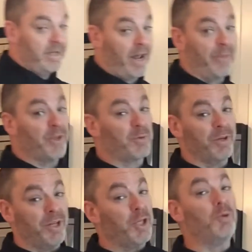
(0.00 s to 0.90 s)
Now this
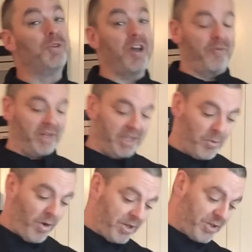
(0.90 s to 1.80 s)
one, you definitely
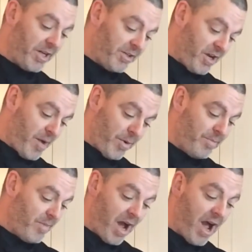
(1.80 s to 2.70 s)
want to set a timer.
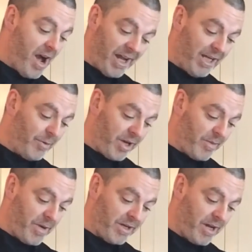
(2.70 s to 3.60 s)
I highly
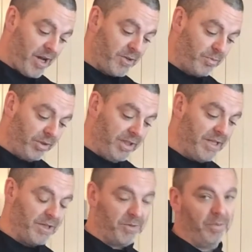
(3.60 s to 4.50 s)
recommend, guys,
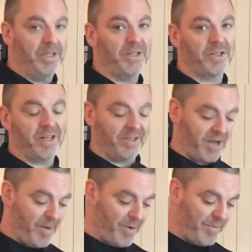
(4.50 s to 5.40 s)
please set a
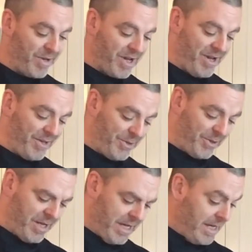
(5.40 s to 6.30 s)
timer,
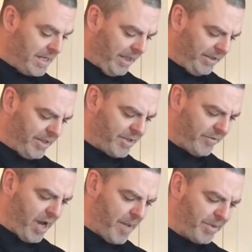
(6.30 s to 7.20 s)
because not that it's
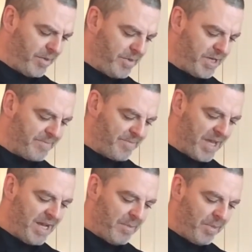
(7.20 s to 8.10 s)
ever happened to me,
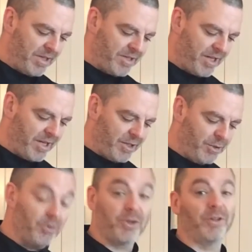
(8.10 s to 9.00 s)
but
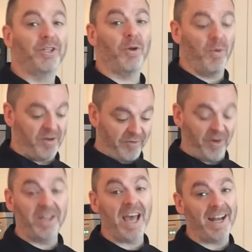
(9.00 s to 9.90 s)
you certainly don't want to
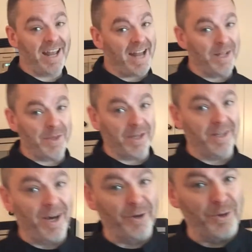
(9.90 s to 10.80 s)
forget anything
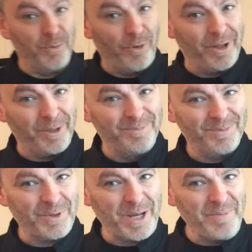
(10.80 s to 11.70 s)
under the broiler,
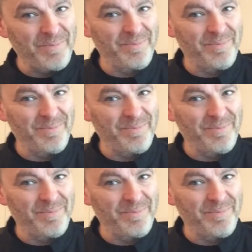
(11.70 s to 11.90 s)
okay?